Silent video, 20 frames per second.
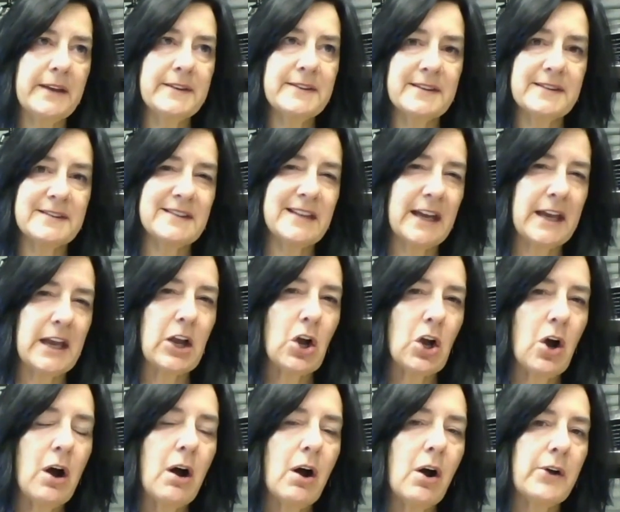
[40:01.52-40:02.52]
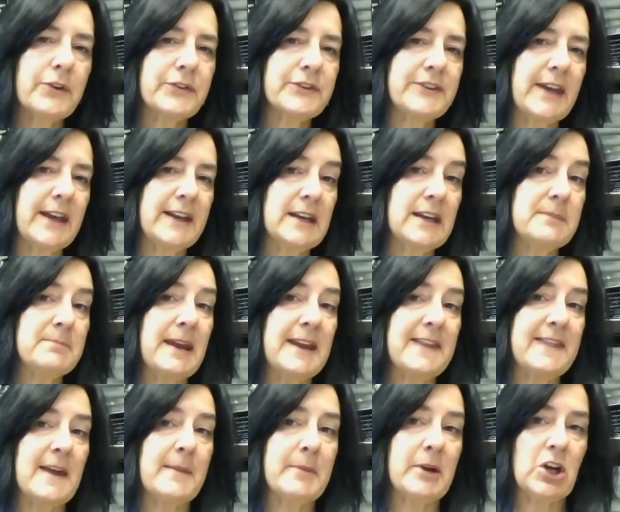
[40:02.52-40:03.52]
the second call said it
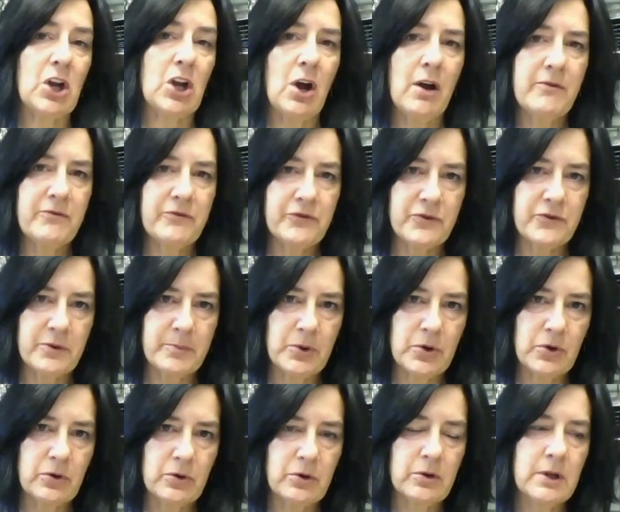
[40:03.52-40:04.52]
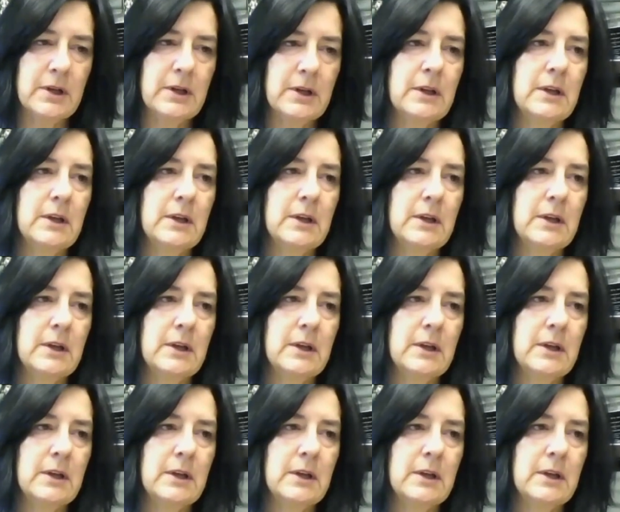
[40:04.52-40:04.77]
made them uncomfortable,